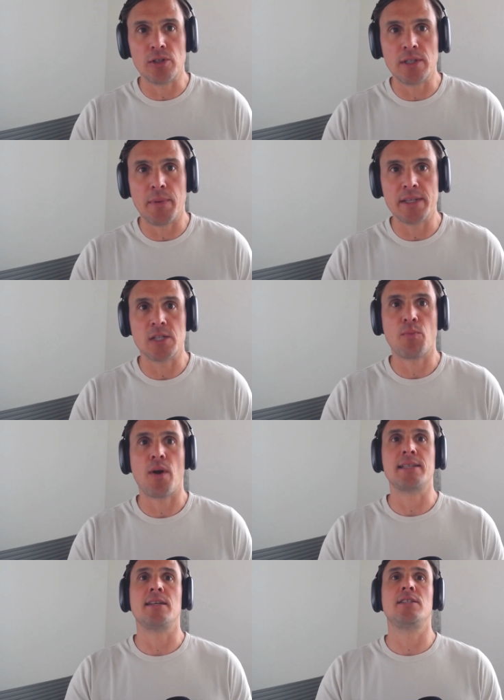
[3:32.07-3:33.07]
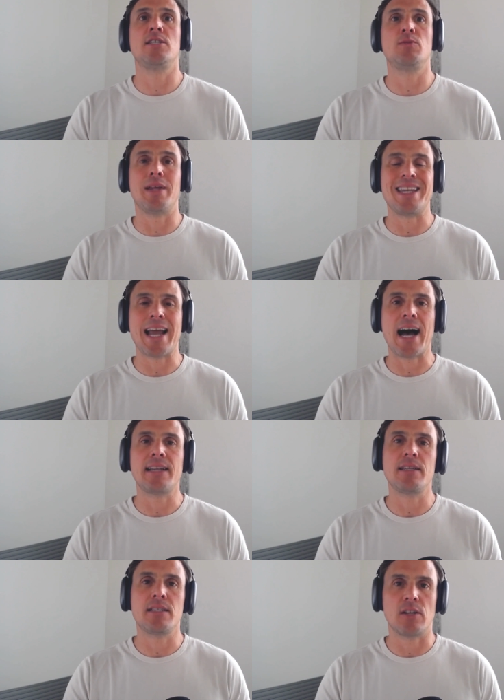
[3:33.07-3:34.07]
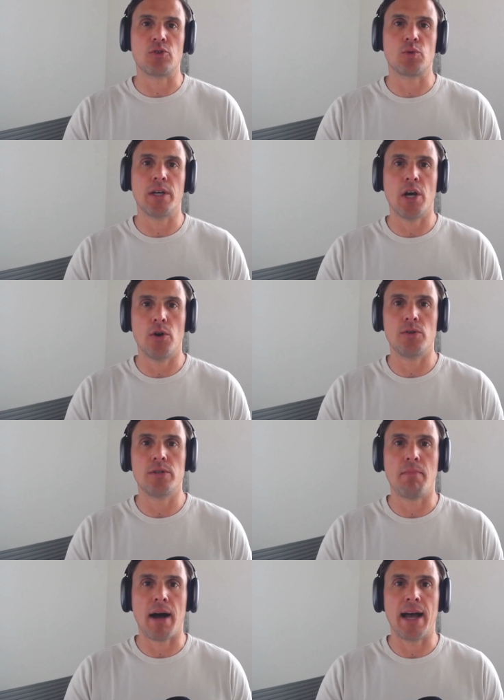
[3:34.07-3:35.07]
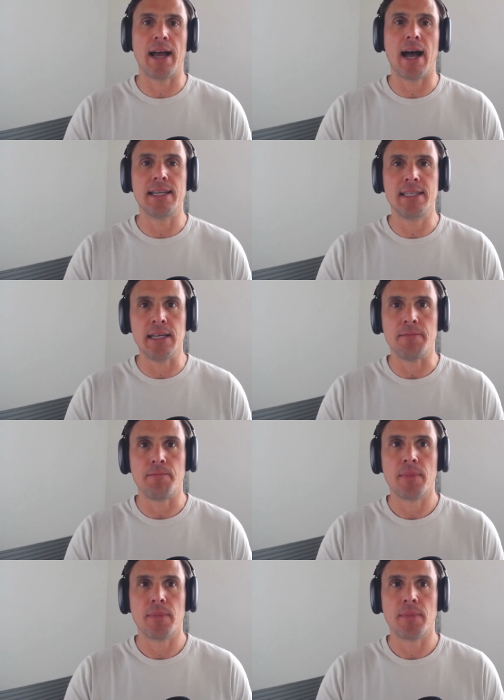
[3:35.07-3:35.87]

to business processes but not centrally owned by IT.